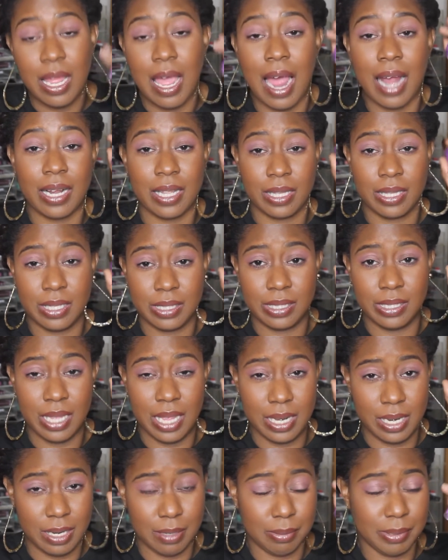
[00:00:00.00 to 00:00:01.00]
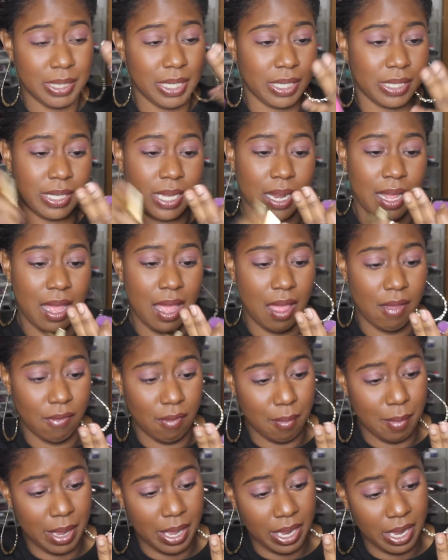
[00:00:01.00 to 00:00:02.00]
Out of the 10 lipsticks that I have
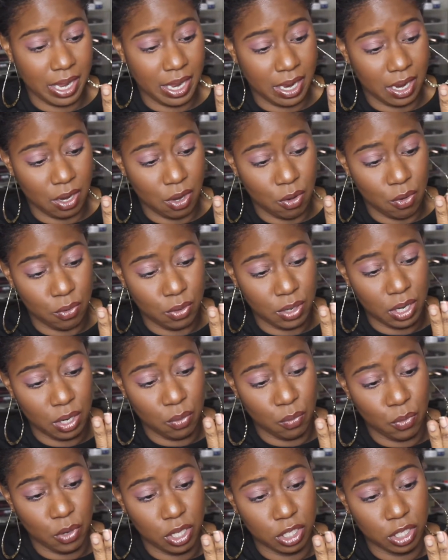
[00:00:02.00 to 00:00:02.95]
in my hand, only